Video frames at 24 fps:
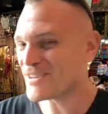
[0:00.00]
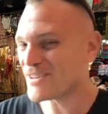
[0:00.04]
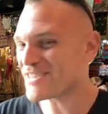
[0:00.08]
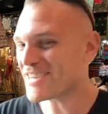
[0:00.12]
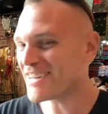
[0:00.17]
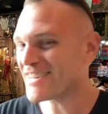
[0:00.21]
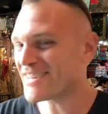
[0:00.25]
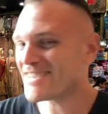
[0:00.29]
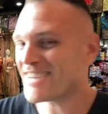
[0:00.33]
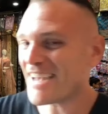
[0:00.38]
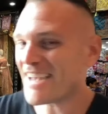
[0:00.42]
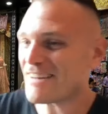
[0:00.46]
which
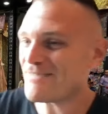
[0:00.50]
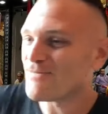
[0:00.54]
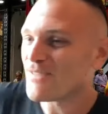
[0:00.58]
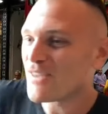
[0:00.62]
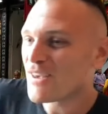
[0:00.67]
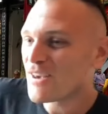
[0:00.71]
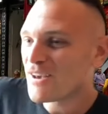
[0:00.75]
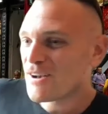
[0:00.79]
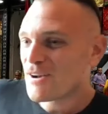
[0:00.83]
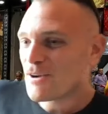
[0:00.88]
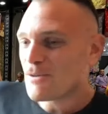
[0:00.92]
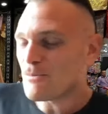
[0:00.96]
I did.
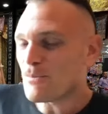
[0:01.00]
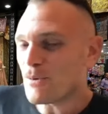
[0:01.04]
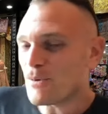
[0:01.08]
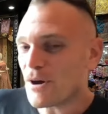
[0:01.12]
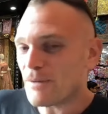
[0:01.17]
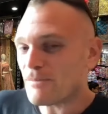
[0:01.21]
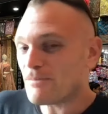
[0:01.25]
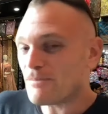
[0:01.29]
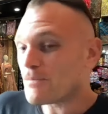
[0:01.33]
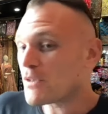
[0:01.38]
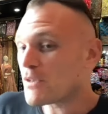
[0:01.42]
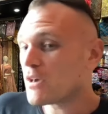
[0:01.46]

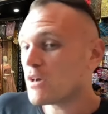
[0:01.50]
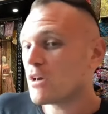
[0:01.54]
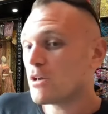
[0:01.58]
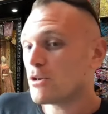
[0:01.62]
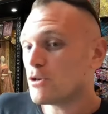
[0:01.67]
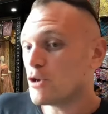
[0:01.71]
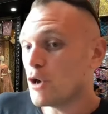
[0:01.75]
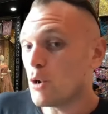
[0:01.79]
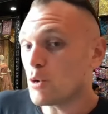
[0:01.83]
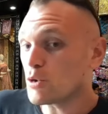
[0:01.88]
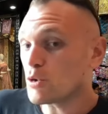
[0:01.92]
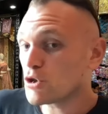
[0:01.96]
But
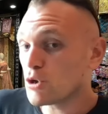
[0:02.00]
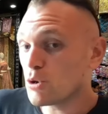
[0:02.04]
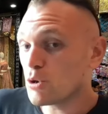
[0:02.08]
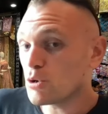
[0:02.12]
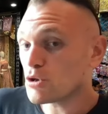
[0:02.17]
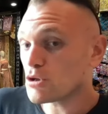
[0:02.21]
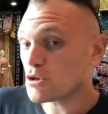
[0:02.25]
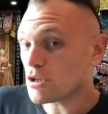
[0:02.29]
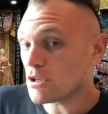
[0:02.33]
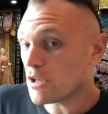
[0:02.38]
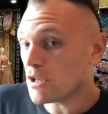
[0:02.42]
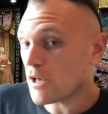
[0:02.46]
no,
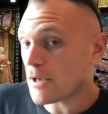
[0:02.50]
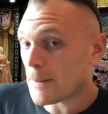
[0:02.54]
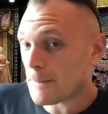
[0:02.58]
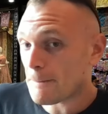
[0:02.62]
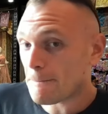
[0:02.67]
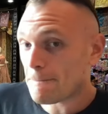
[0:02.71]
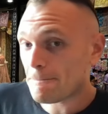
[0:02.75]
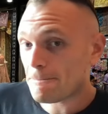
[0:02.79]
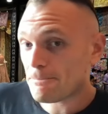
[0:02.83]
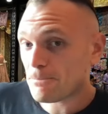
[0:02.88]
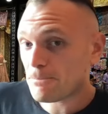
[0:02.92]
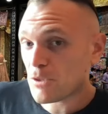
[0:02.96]
seriously, like
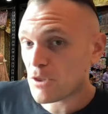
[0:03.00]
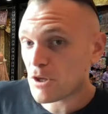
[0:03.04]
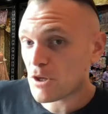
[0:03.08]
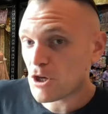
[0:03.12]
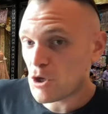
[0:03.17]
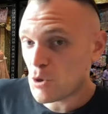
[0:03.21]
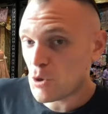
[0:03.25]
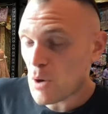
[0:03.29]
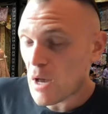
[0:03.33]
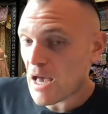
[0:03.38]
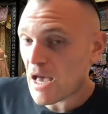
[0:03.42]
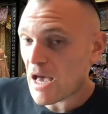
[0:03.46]

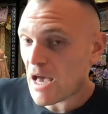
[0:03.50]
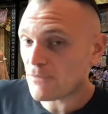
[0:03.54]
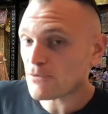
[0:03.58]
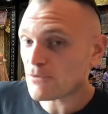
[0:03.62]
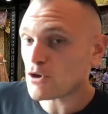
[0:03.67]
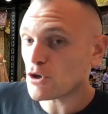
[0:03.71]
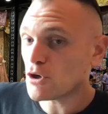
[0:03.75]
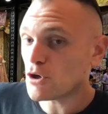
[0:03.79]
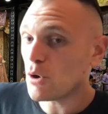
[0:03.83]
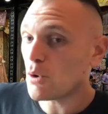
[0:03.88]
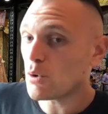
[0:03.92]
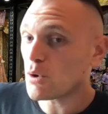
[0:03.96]
you have
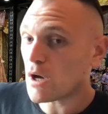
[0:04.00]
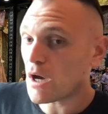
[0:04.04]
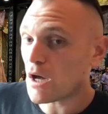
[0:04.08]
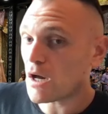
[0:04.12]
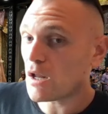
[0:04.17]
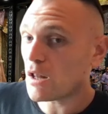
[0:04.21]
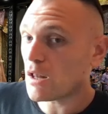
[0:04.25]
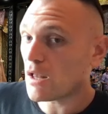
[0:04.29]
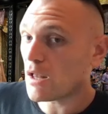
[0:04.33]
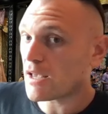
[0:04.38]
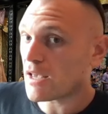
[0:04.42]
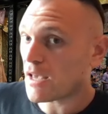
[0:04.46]
to know kind
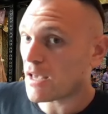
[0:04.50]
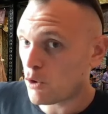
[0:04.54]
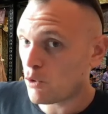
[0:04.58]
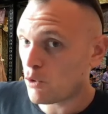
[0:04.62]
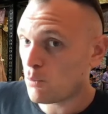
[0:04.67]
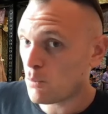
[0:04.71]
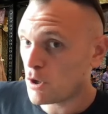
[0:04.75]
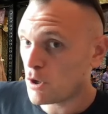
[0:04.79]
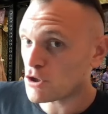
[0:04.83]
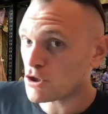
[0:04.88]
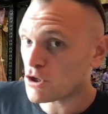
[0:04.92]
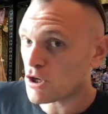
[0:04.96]
of like how
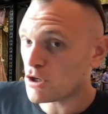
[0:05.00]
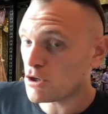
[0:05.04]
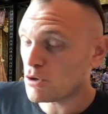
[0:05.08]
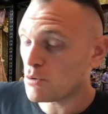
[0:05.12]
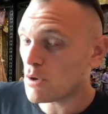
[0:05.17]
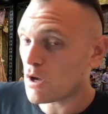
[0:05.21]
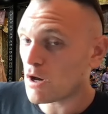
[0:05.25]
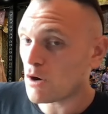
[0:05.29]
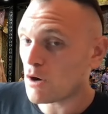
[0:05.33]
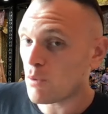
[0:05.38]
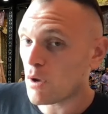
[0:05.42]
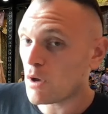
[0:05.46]
much can you
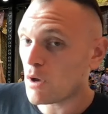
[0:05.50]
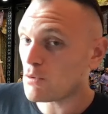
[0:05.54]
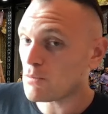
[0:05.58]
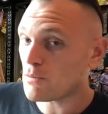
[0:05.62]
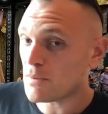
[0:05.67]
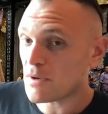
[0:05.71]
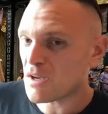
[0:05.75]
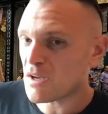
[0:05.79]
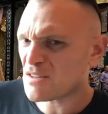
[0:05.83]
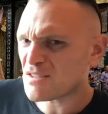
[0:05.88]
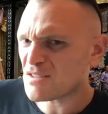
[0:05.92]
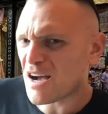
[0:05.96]
get away with
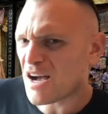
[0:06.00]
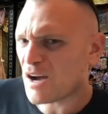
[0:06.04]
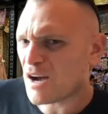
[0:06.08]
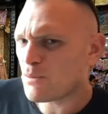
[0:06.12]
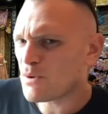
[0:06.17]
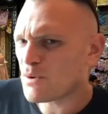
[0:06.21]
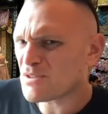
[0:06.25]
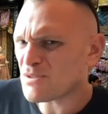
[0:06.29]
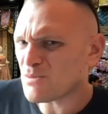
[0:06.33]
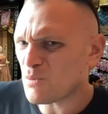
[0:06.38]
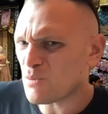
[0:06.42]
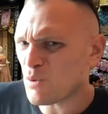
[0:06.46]
because I
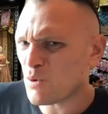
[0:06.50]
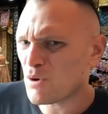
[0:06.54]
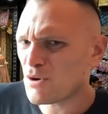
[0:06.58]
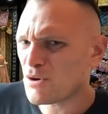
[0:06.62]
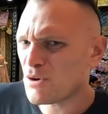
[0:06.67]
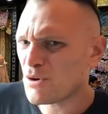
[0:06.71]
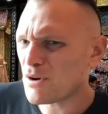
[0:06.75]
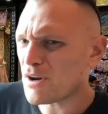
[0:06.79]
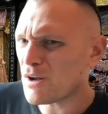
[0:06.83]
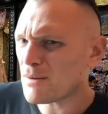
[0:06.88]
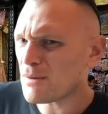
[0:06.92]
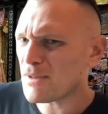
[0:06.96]
wasn't worried,
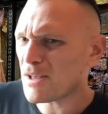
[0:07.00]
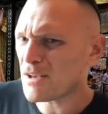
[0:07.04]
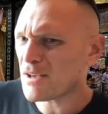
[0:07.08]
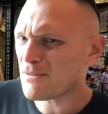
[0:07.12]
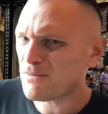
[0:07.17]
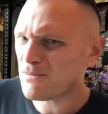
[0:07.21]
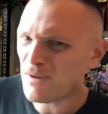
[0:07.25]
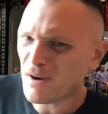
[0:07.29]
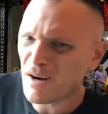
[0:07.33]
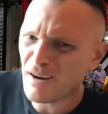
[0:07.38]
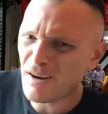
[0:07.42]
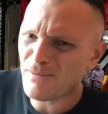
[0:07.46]
dude. I'm like,
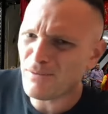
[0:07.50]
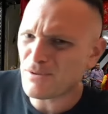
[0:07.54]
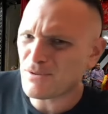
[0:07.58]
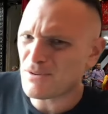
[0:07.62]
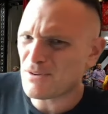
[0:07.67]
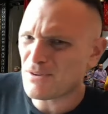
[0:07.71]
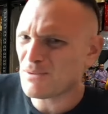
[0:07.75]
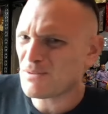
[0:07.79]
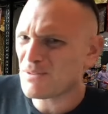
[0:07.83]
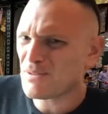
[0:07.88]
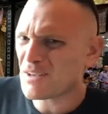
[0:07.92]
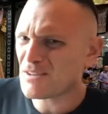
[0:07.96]
whatever,
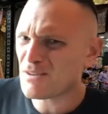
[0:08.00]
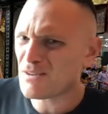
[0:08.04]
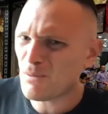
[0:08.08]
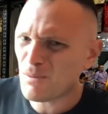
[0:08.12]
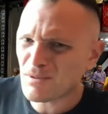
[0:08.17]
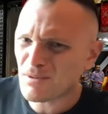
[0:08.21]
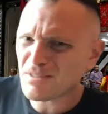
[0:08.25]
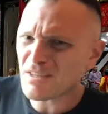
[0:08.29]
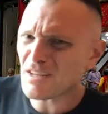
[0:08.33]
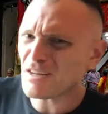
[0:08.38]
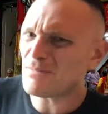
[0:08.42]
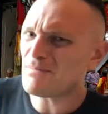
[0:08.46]
dude. Like, no
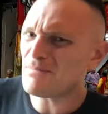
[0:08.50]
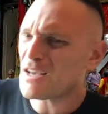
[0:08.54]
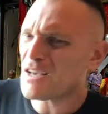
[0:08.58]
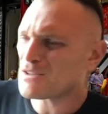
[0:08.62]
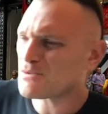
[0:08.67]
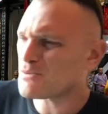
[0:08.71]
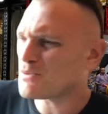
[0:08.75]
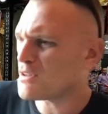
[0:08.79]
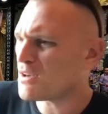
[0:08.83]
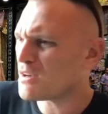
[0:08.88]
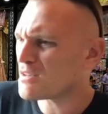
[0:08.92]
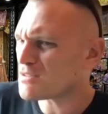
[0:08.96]
one's gonna
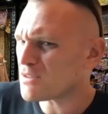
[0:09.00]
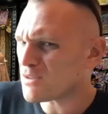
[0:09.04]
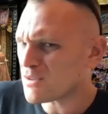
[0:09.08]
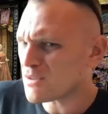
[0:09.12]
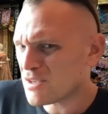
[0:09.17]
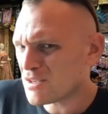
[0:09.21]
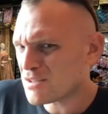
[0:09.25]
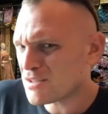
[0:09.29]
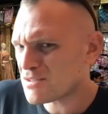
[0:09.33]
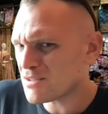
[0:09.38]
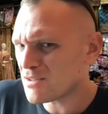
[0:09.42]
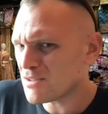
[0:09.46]
mess with us. I'll
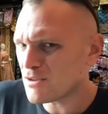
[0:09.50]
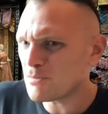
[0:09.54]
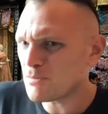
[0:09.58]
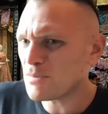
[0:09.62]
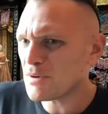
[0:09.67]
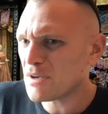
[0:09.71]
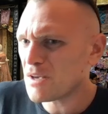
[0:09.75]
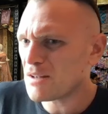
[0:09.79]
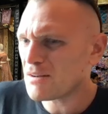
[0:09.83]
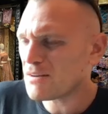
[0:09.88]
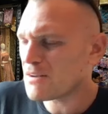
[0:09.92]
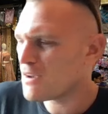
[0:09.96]
kiss you a little
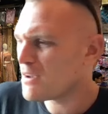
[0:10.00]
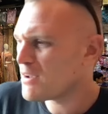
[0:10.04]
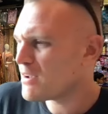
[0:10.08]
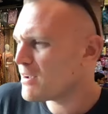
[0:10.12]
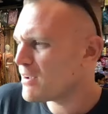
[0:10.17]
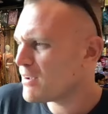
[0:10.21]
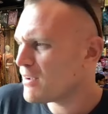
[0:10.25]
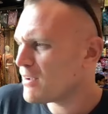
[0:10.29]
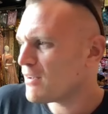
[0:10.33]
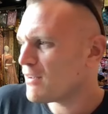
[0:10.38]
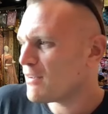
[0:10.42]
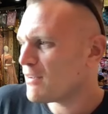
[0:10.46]
bit,
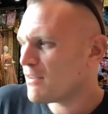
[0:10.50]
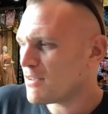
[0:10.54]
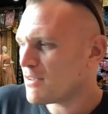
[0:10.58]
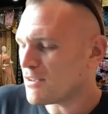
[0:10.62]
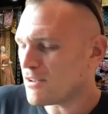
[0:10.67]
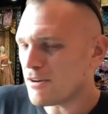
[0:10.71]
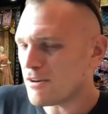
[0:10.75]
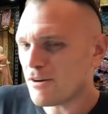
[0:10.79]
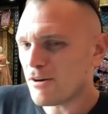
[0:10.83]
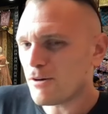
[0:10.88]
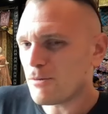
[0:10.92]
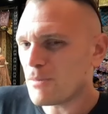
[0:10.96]

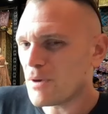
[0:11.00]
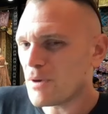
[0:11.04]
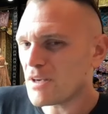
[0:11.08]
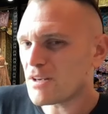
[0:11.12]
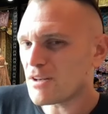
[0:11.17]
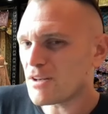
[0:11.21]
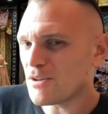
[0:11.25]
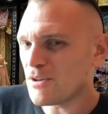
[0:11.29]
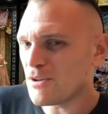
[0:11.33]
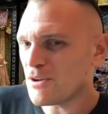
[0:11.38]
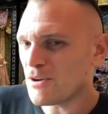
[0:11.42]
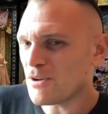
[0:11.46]
you know, make
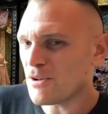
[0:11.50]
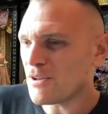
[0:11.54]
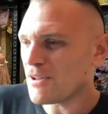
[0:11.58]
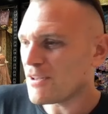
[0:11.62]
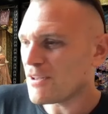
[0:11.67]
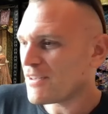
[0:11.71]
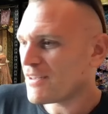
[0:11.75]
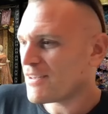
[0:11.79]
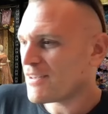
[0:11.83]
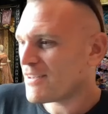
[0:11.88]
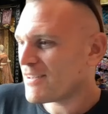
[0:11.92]
you a little